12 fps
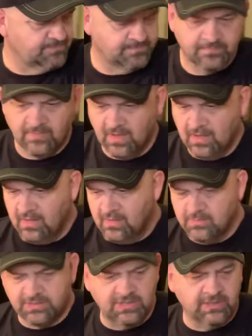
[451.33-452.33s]

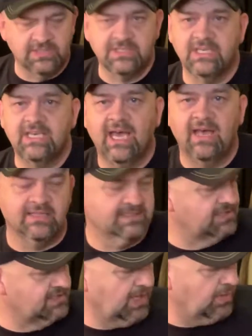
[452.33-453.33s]
But you can see how this
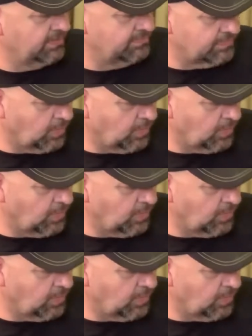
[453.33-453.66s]
is going.